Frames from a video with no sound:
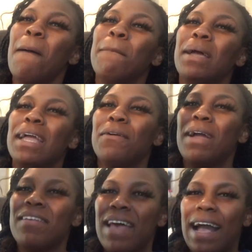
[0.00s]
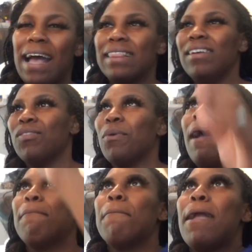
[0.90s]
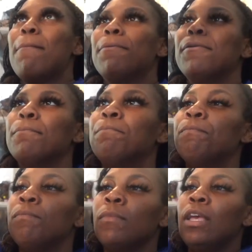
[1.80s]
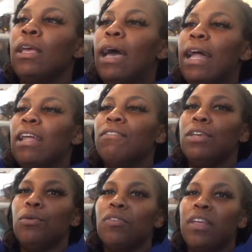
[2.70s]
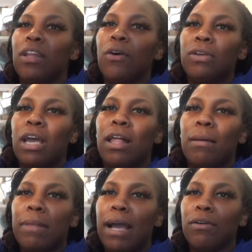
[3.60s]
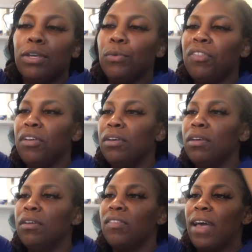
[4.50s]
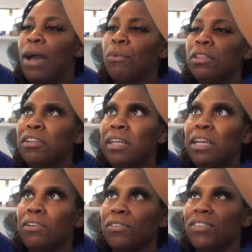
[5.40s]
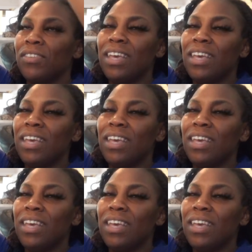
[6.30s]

but anyways, I got this wrapping paper. I never used it. No, y'all, I'm not gonna use the side with the deers.